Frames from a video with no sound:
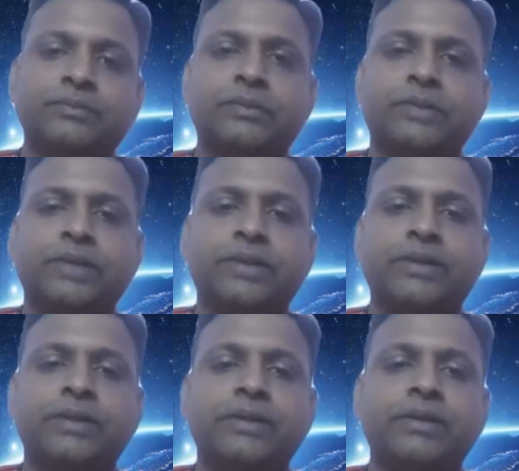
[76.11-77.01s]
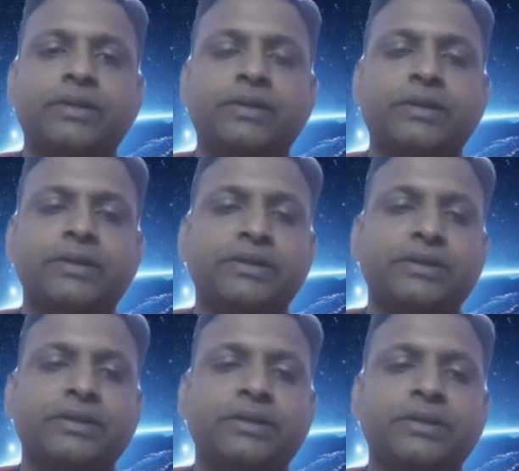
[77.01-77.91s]
Okay, next.
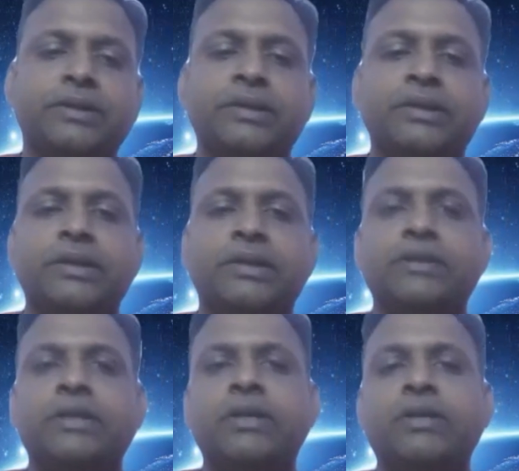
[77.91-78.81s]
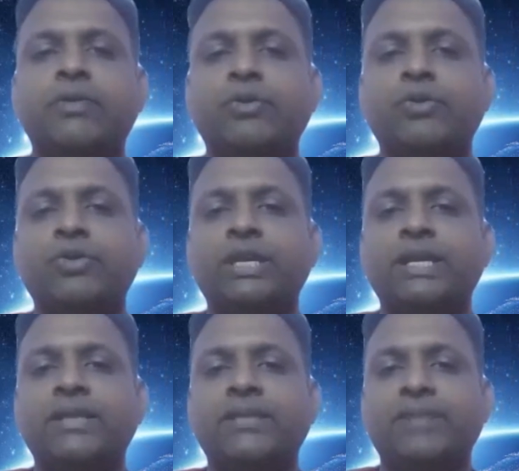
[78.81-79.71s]
They will be usually
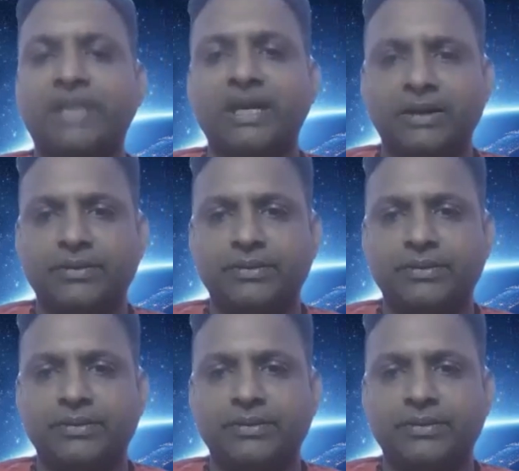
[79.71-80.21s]
in the middle.